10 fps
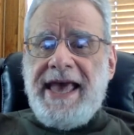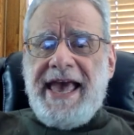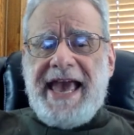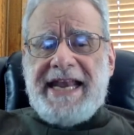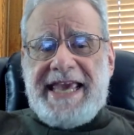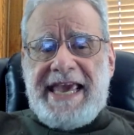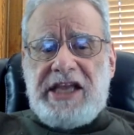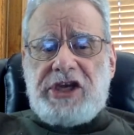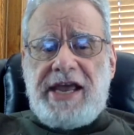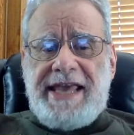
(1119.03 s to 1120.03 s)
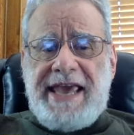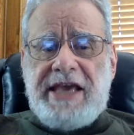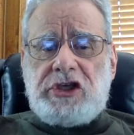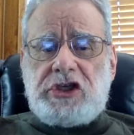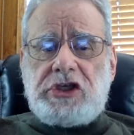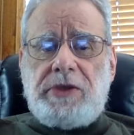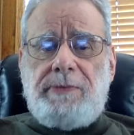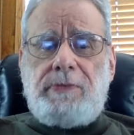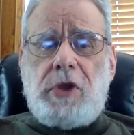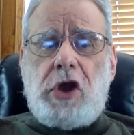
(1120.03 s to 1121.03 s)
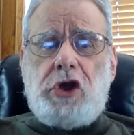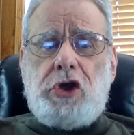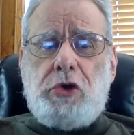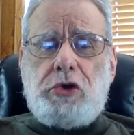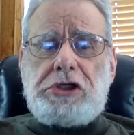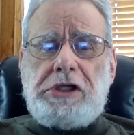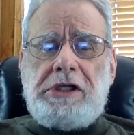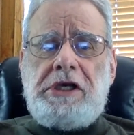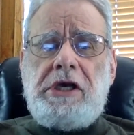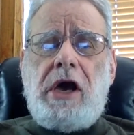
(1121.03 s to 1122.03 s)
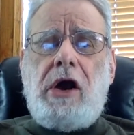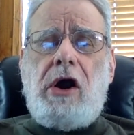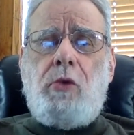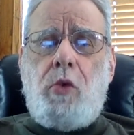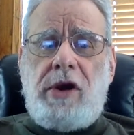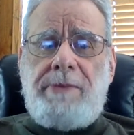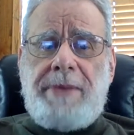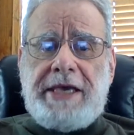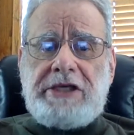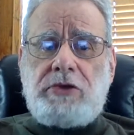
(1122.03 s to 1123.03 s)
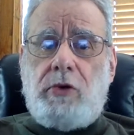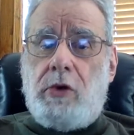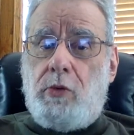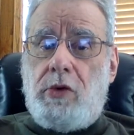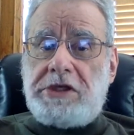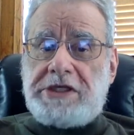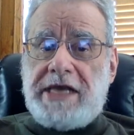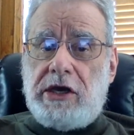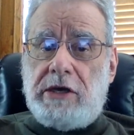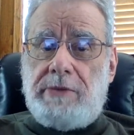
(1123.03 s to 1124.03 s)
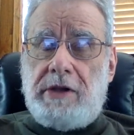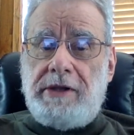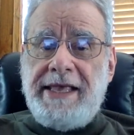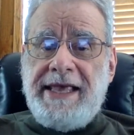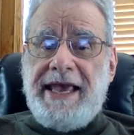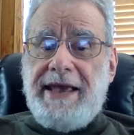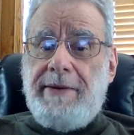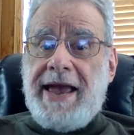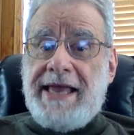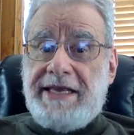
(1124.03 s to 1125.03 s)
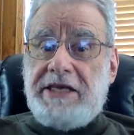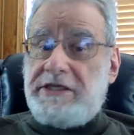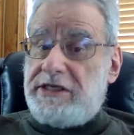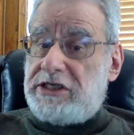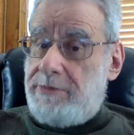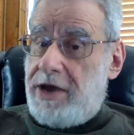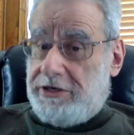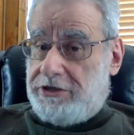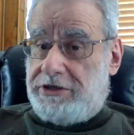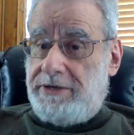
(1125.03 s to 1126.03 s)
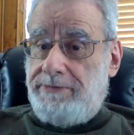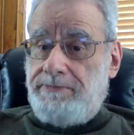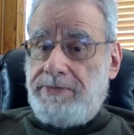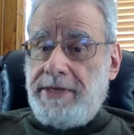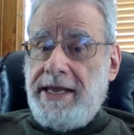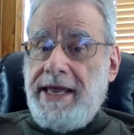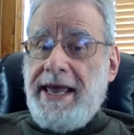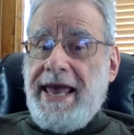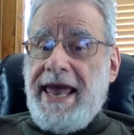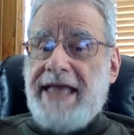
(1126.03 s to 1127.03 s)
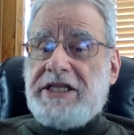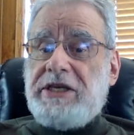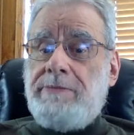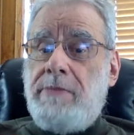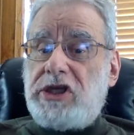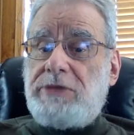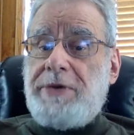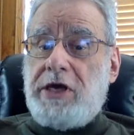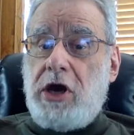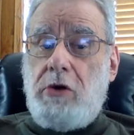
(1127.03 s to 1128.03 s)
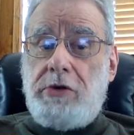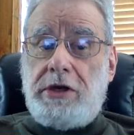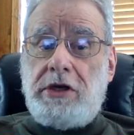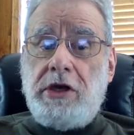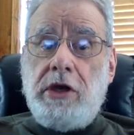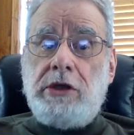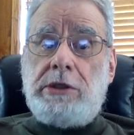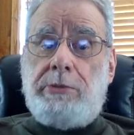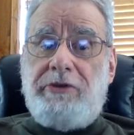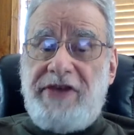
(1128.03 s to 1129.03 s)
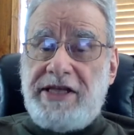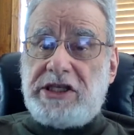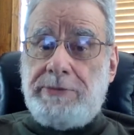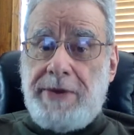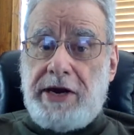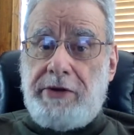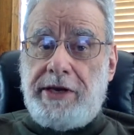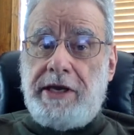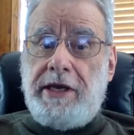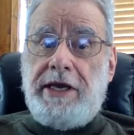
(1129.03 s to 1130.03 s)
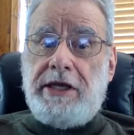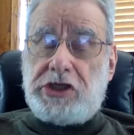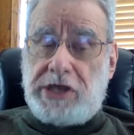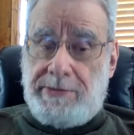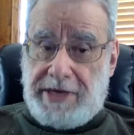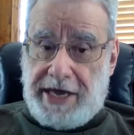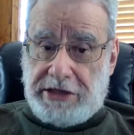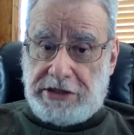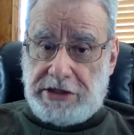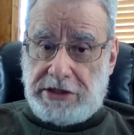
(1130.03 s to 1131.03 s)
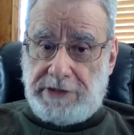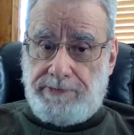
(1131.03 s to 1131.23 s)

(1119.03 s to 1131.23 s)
and inkjet inks usually are water-based or water-soluble and easily smudged. Hence, it must be coated to prevent smearing in some cases.